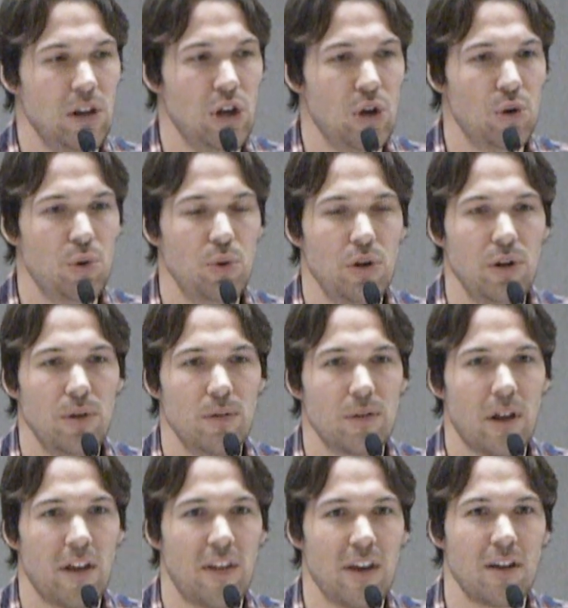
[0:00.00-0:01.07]
you know, who do you?
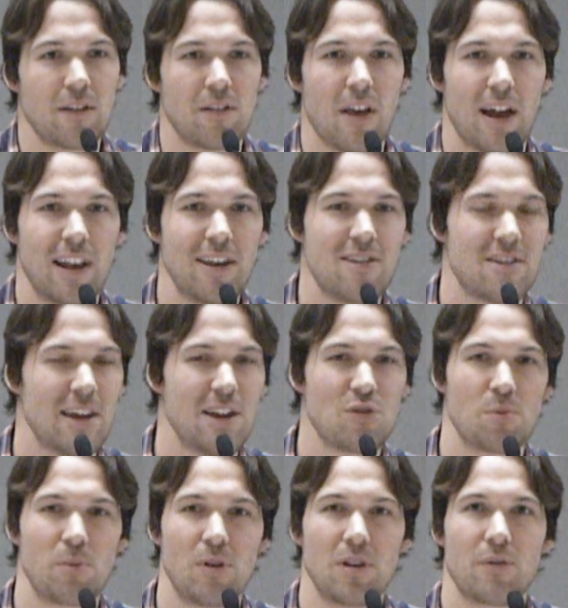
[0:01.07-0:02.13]
I think I like
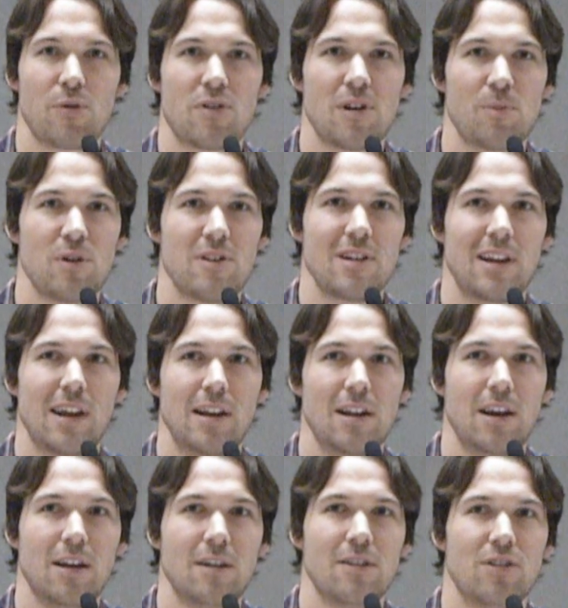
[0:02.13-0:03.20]
Sandra Bullock for some reason
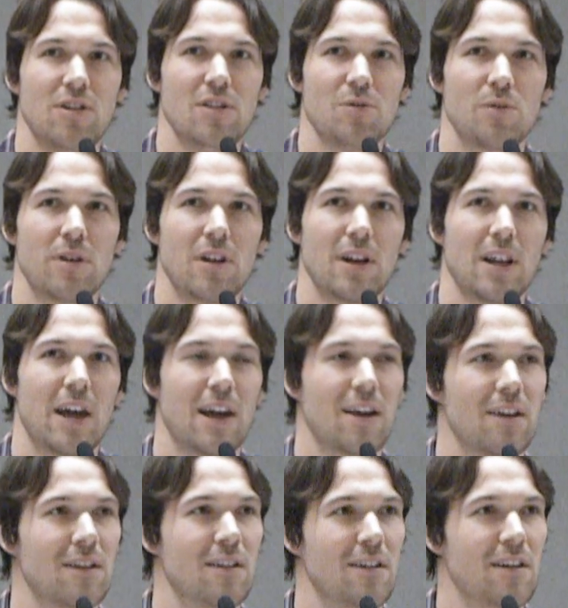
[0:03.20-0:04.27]
lately. She's really
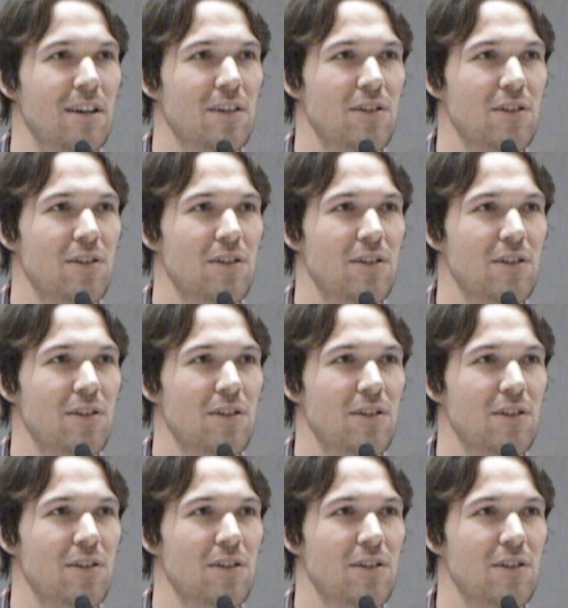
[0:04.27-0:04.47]
like,